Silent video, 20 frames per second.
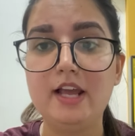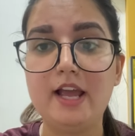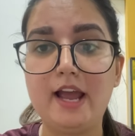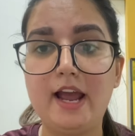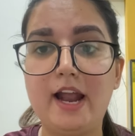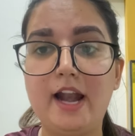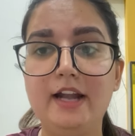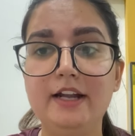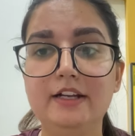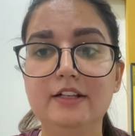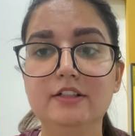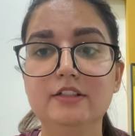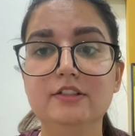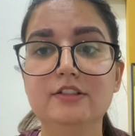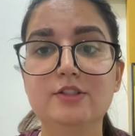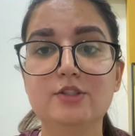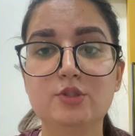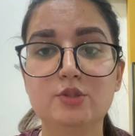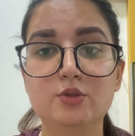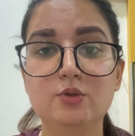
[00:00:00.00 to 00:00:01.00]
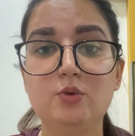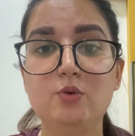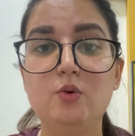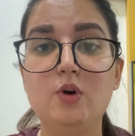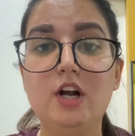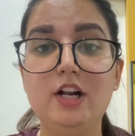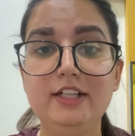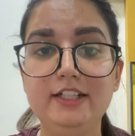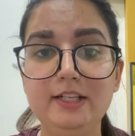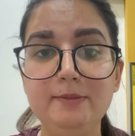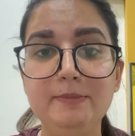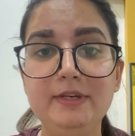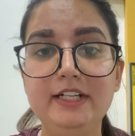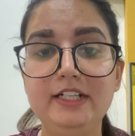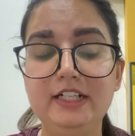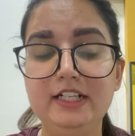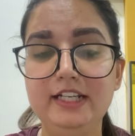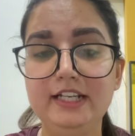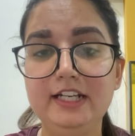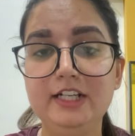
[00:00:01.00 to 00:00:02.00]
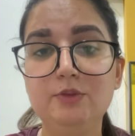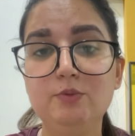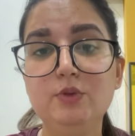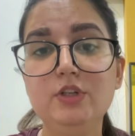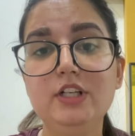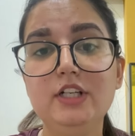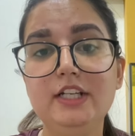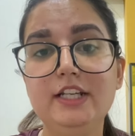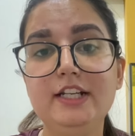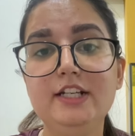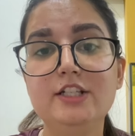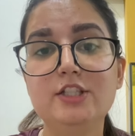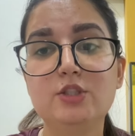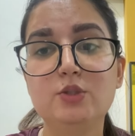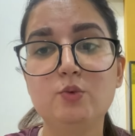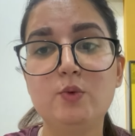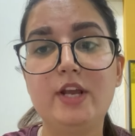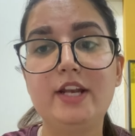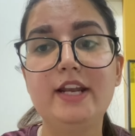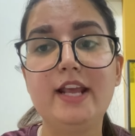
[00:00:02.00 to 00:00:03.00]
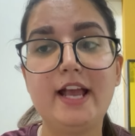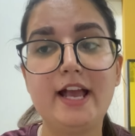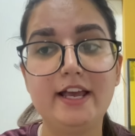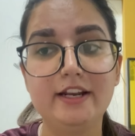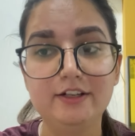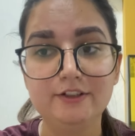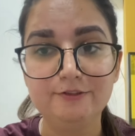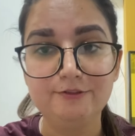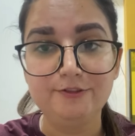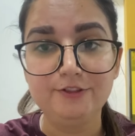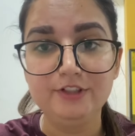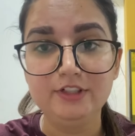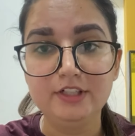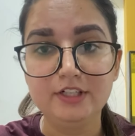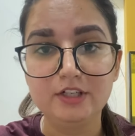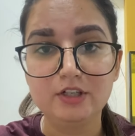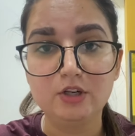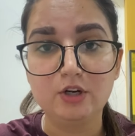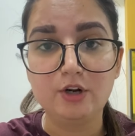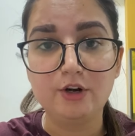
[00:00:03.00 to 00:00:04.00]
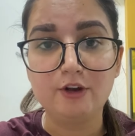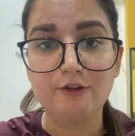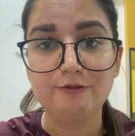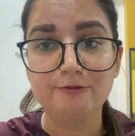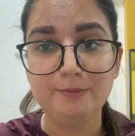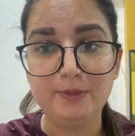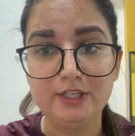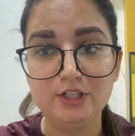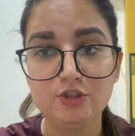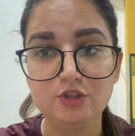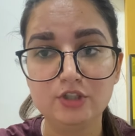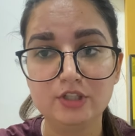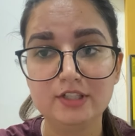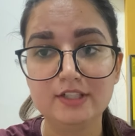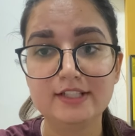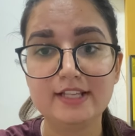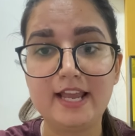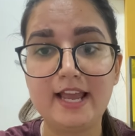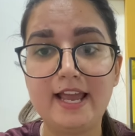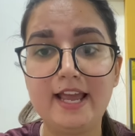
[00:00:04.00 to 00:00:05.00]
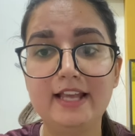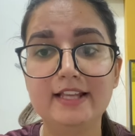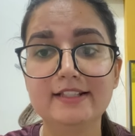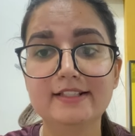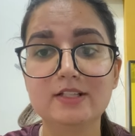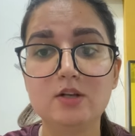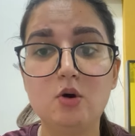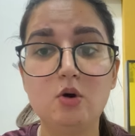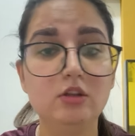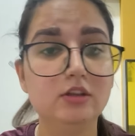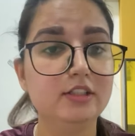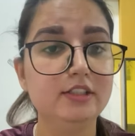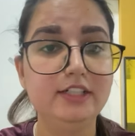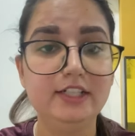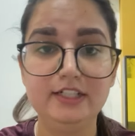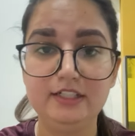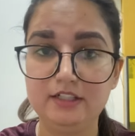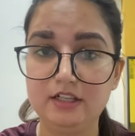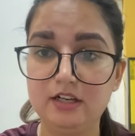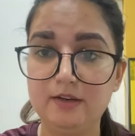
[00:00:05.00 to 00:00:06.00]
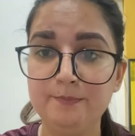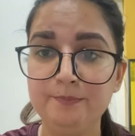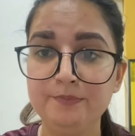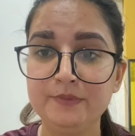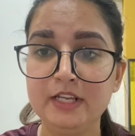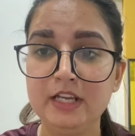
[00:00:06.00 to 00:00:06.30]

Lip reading: and so ultimately it will leads to an error-free record of patients, as all the data